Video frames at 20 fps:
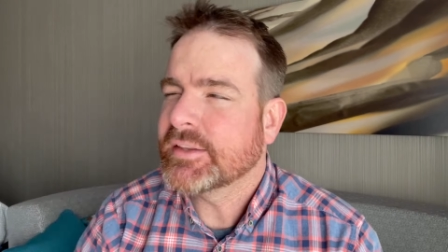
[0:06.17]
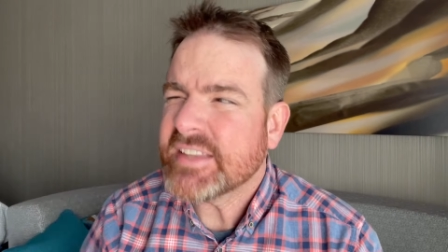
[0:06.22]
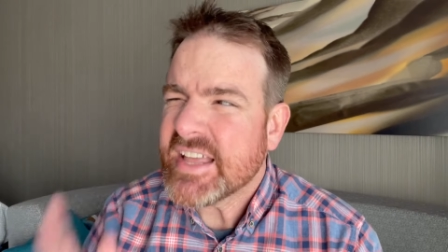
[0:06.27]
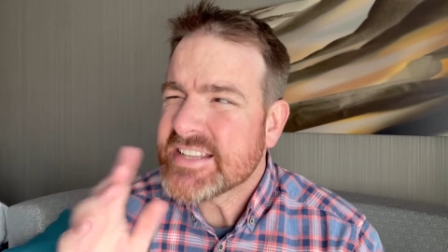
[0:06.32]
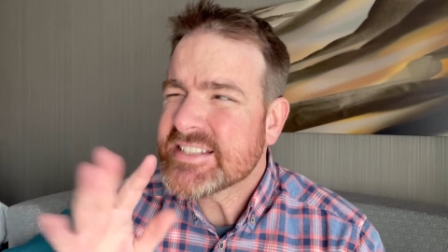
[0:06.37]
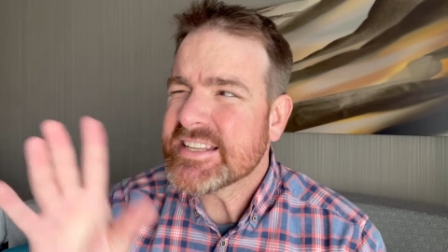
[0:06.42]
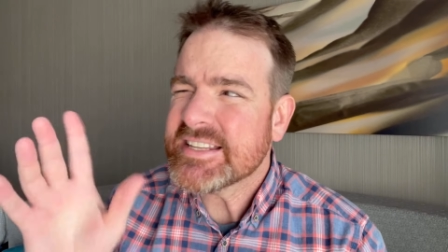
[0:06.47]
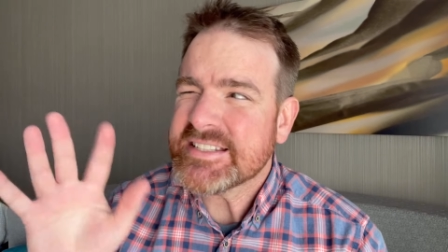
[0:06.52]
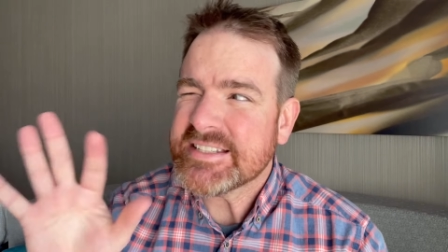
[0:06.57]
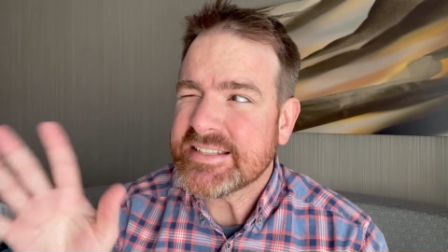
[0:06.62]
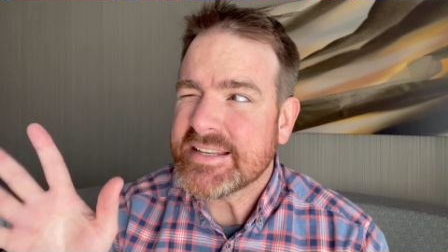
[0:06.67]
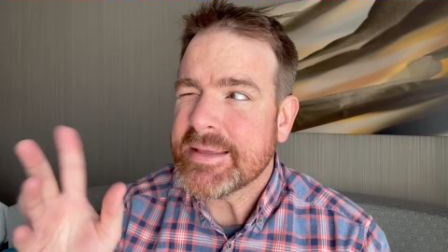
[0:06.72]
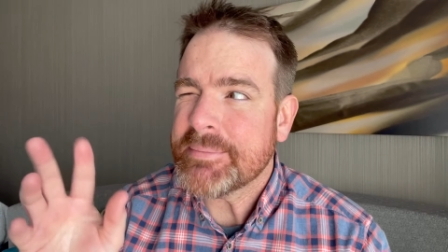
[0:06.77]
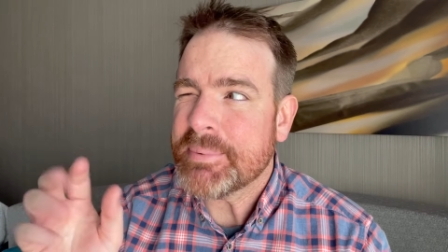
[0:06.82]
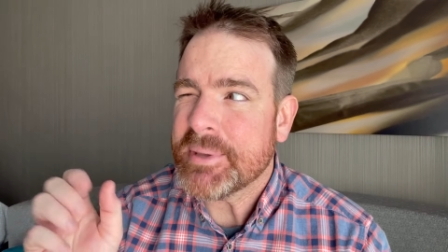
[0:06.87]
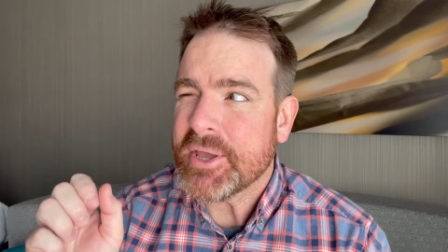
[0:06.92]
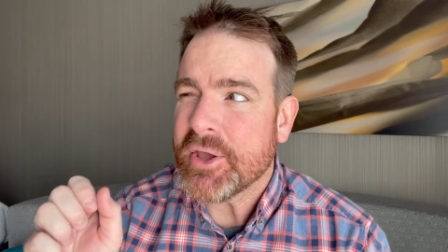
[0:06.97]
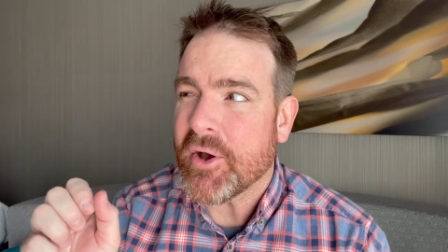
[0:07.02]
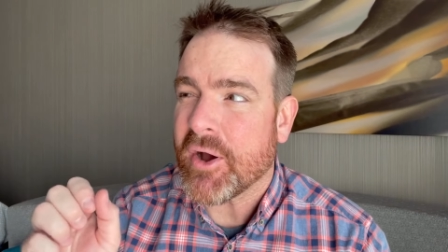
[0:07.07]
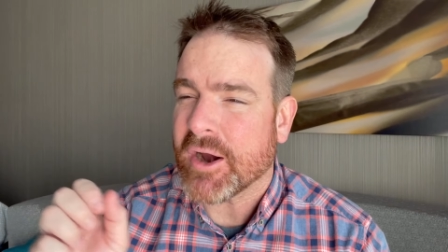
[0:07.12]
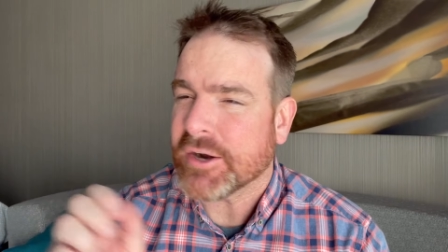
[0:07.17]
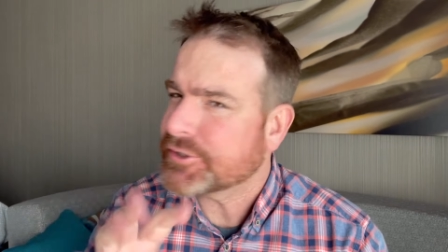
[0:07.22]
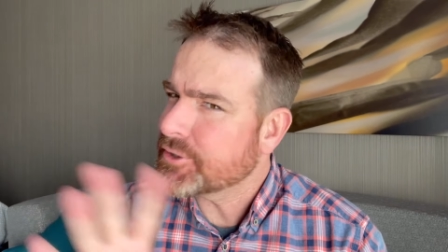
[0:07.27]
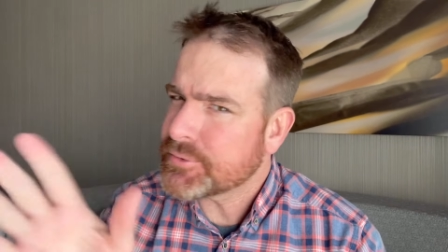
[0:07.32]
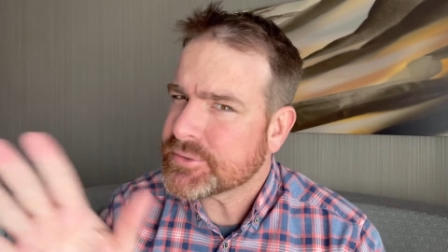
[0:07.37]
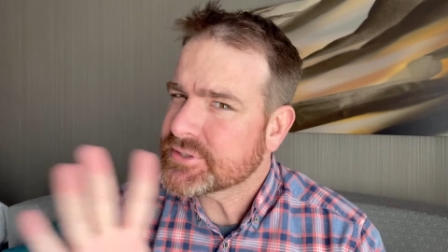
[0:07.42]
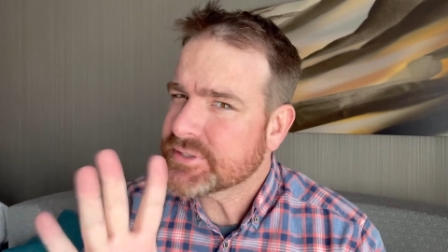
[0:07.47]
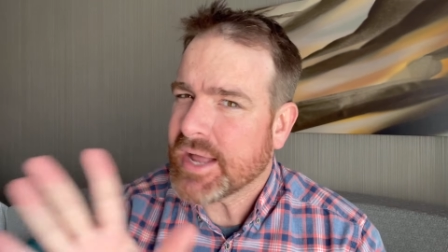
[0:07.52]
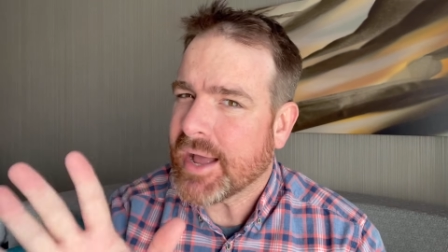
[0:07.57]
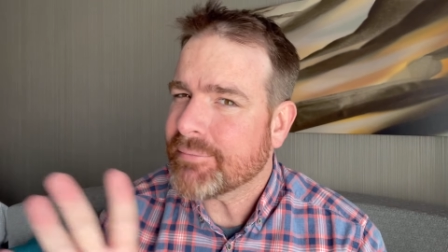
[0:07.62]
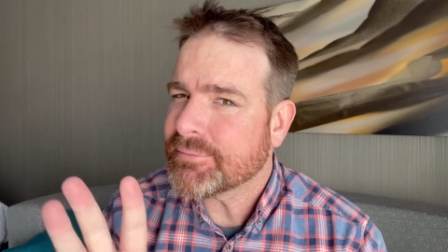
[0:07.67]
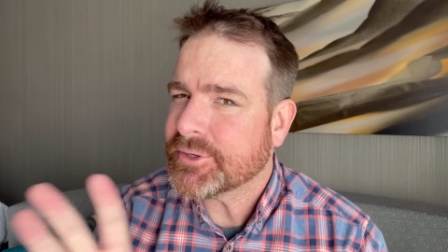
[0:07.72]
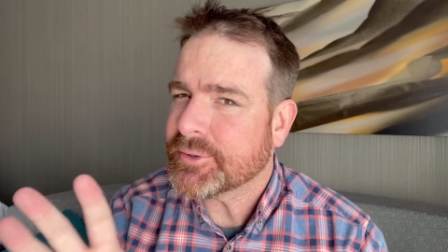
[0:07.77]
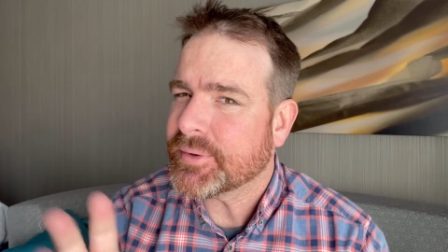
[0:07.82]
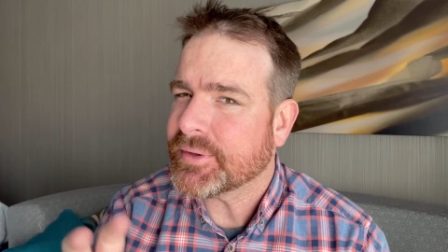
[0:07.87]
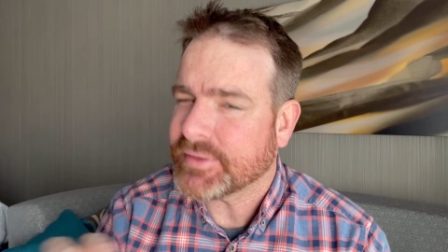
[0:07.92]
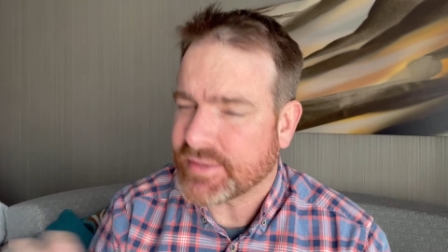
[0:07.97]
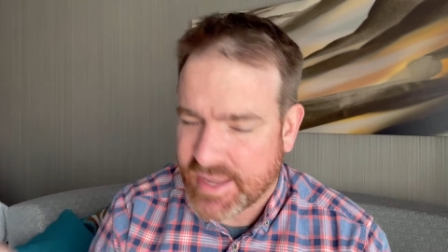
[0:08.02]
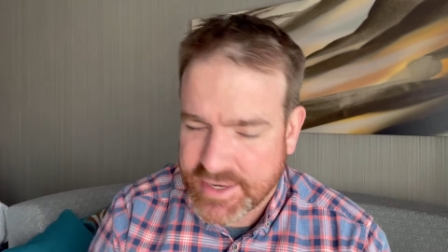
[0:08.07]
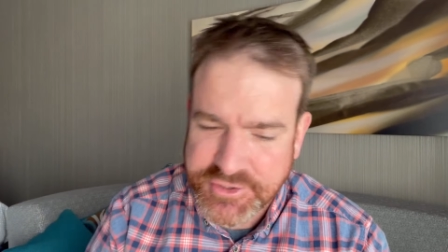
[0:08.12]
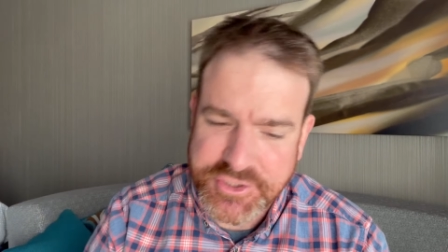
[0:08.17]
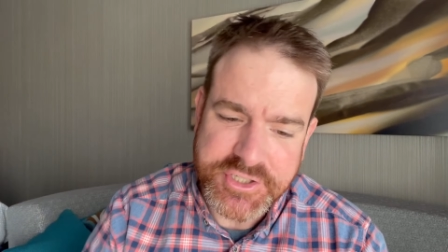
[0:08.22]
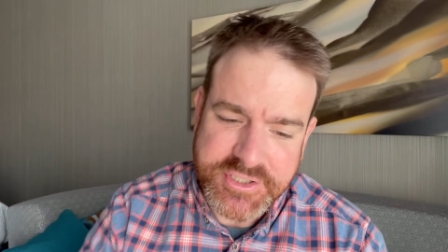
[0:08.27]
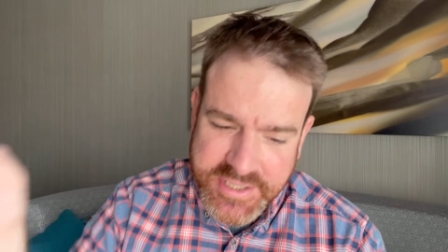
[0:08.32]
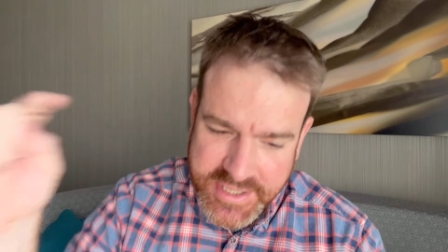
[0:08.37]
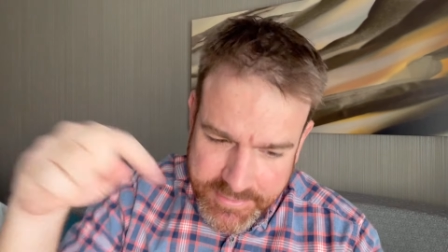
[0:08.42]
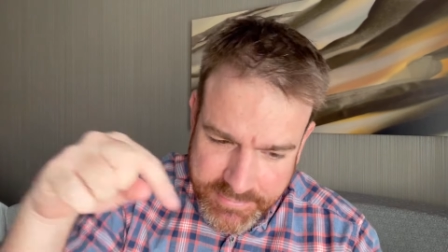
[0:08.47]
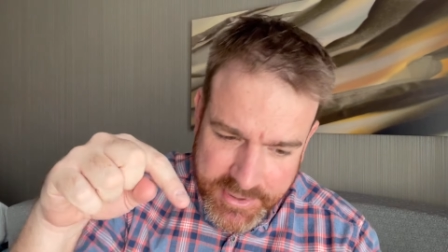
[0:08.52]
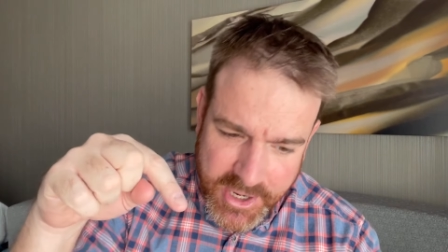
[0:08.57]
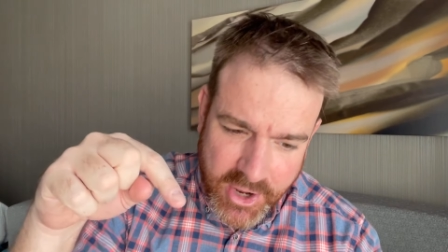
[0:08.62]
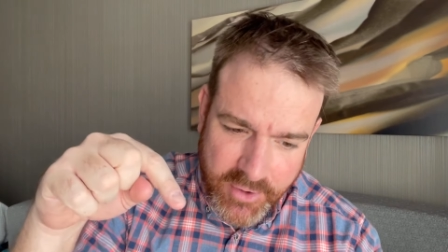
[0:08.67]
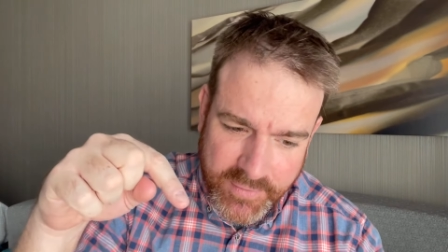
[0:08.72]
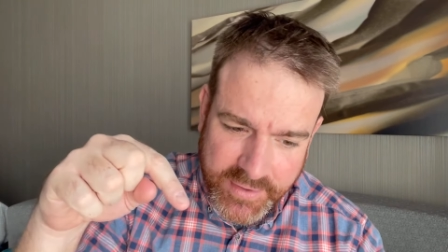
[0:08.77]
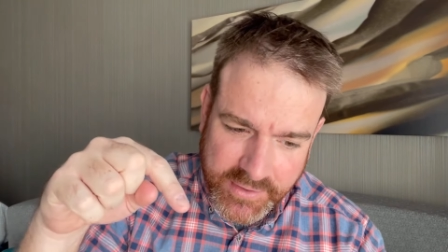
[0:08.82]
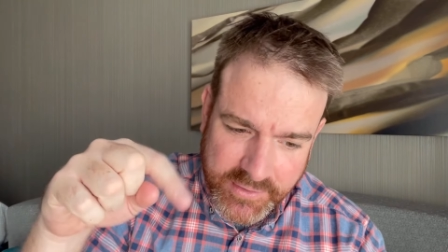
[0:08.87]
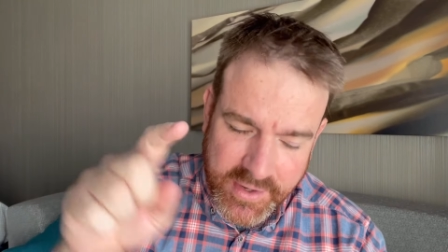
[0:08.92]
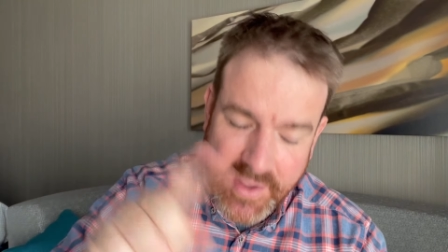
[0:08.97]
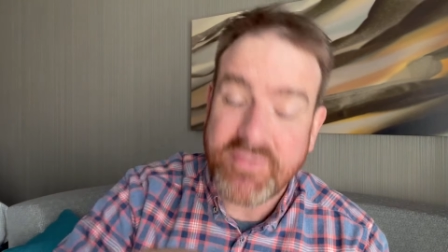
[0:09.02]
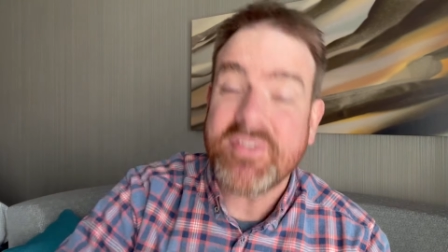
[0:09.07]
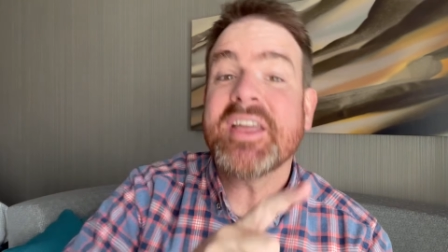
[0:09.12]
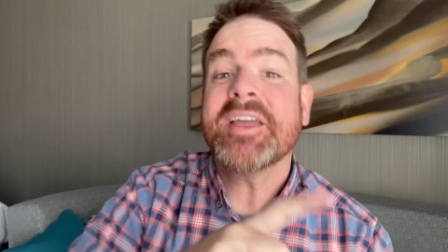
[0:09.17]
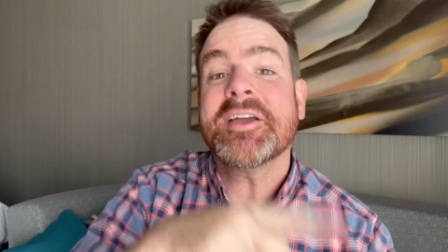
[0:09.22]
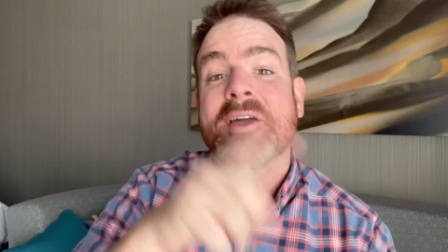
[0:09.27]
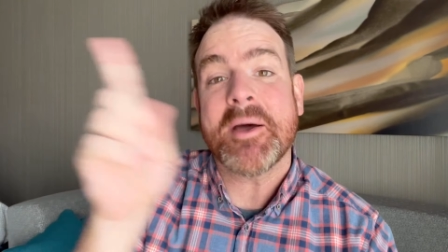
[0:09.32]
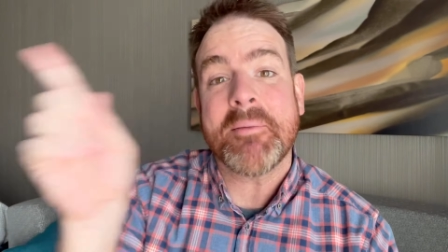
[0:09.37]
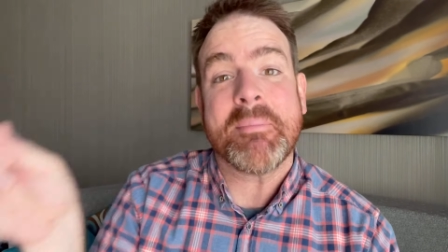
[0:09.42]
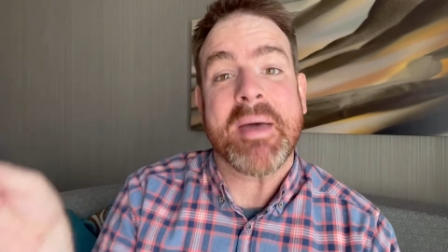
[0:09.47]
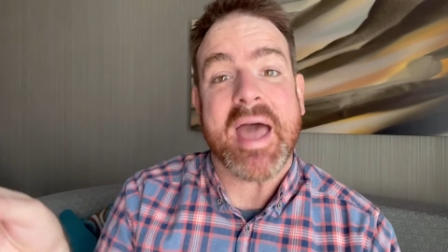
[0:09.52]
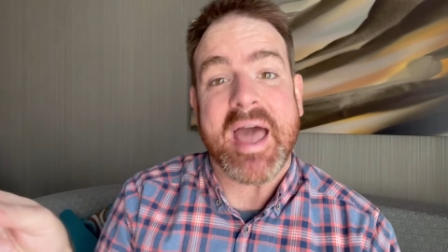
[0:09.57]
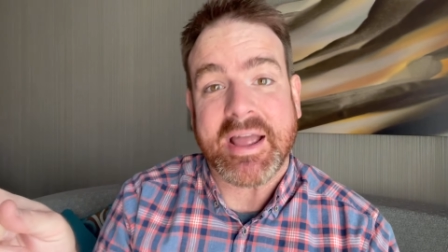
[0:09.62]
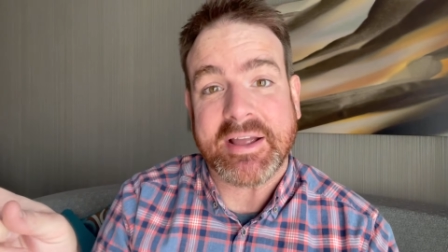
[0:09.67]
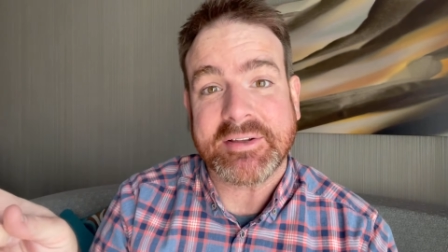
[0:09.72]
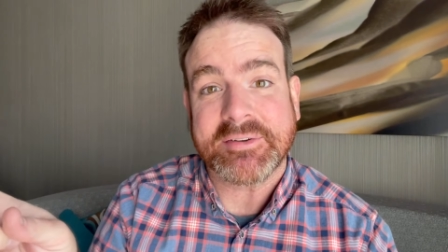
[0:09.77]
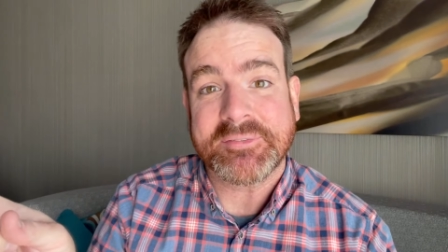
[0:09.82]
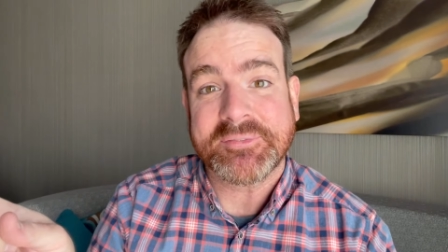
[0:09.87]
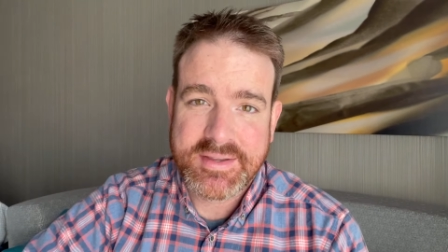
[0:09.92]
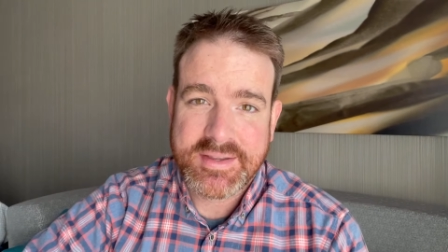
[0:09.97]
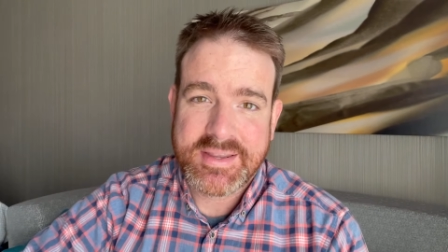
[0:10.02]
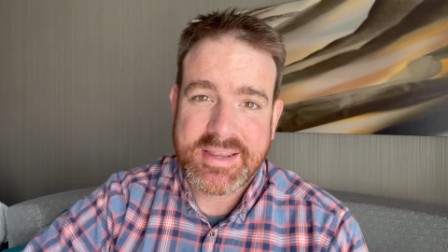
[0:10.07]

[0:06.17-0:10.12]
Unless it's CPR, don't stop doing that. Just keep going and then come back.